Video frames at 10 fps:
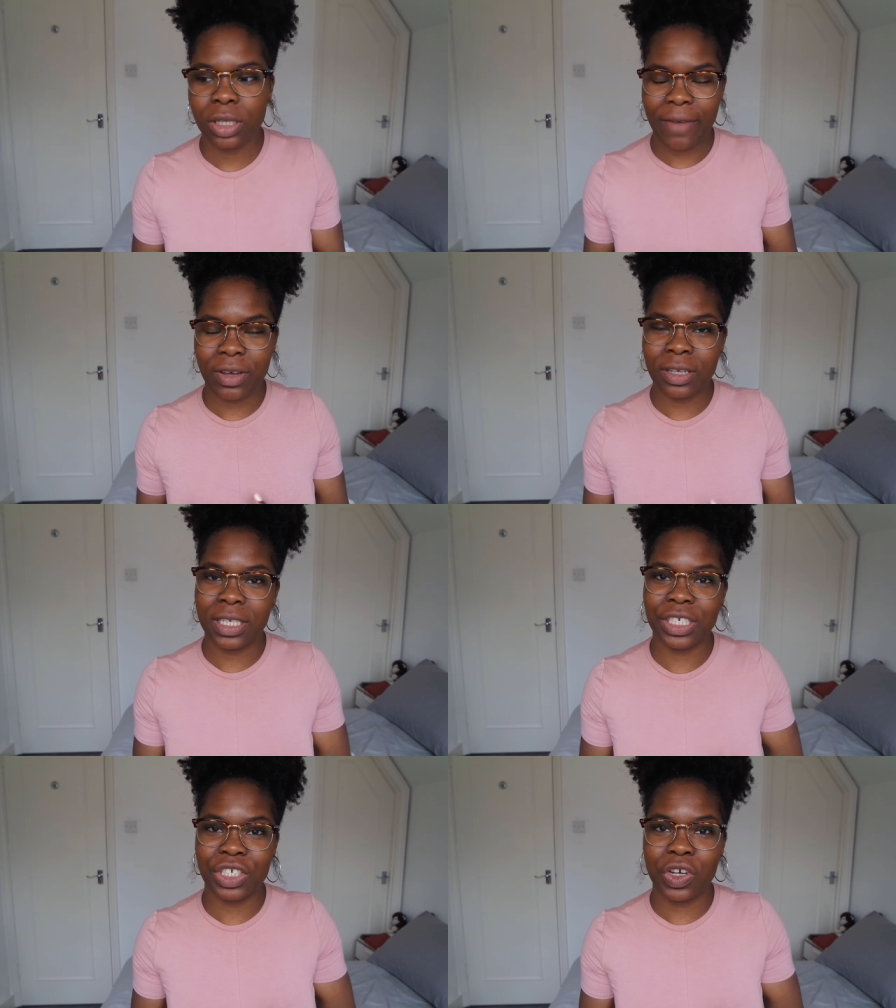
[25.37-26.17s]
I have a
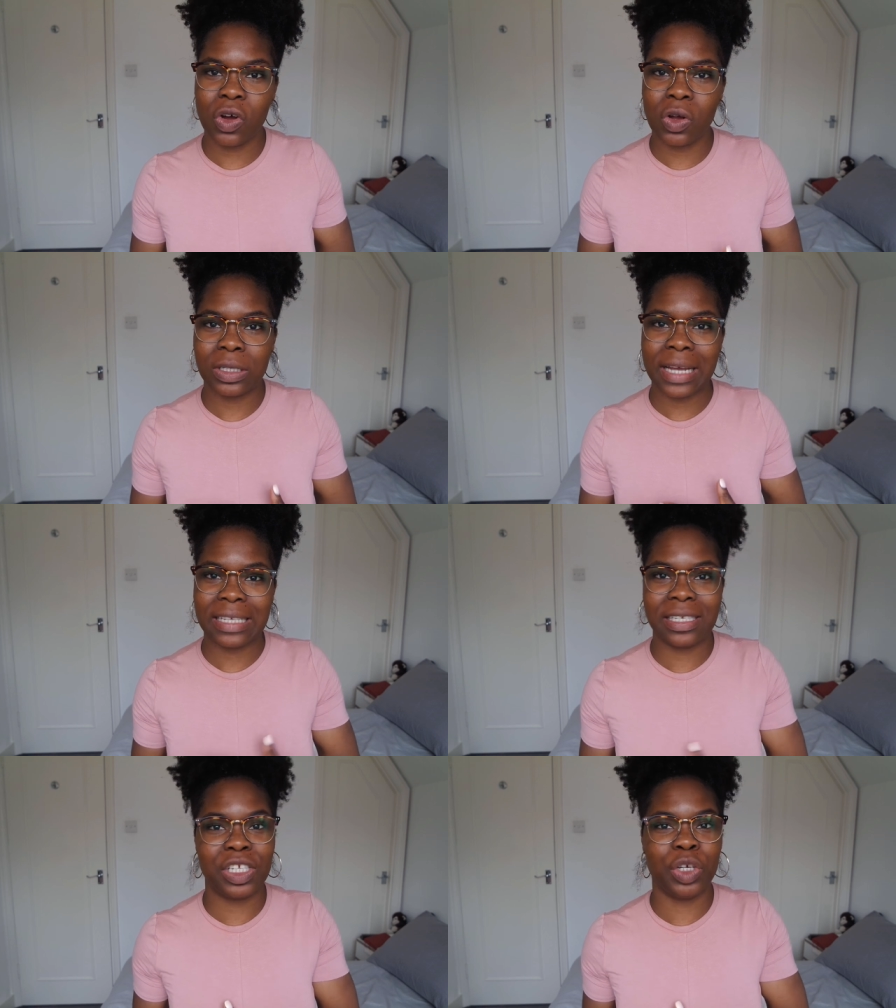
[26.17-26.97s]
condition called
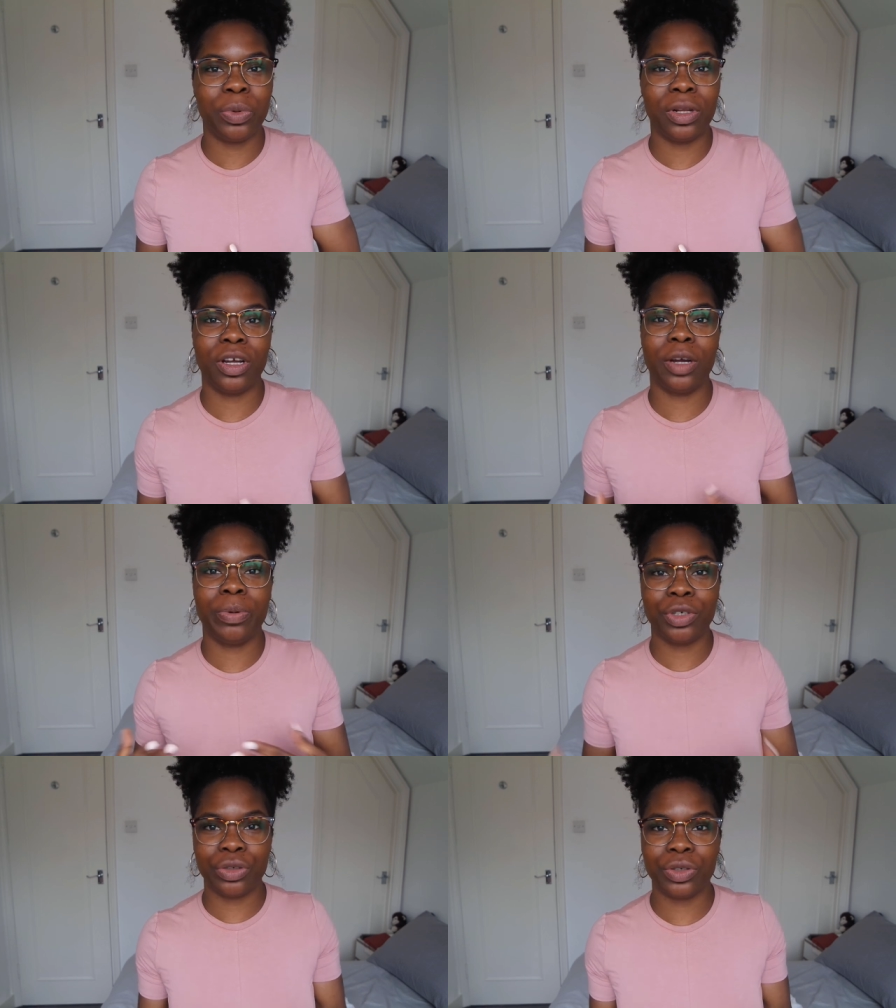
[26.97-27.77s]
acetabular
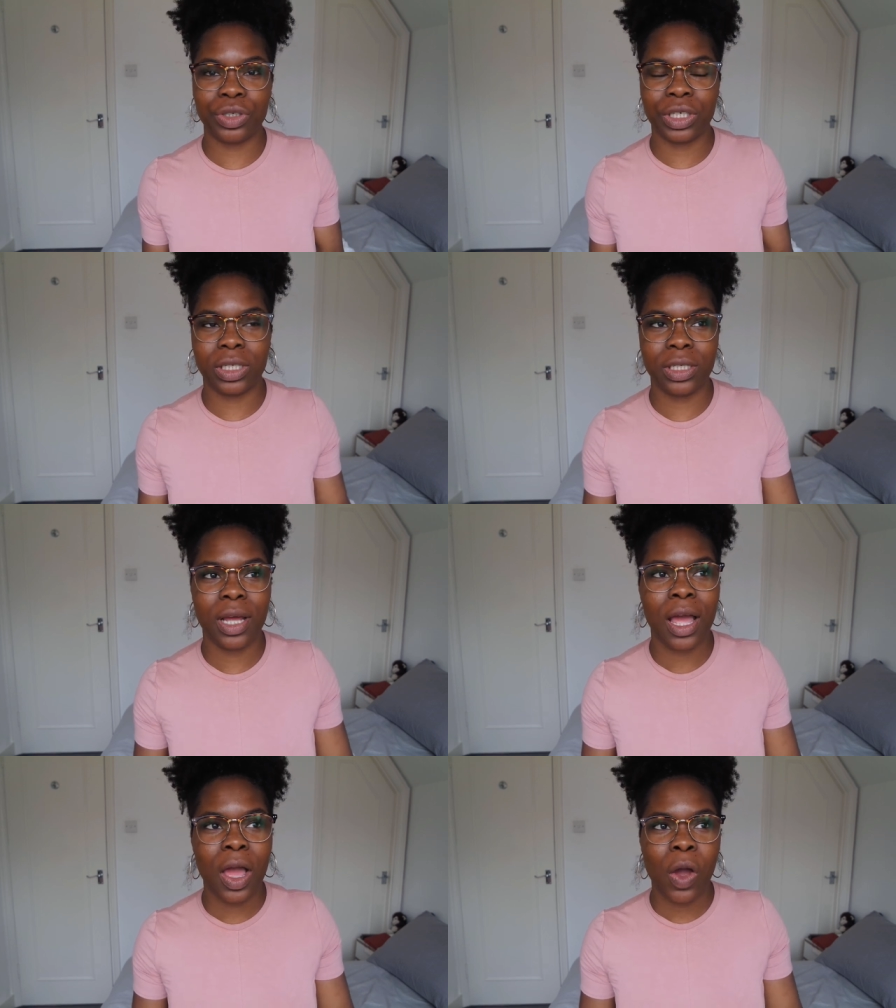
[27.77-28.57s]
protrusion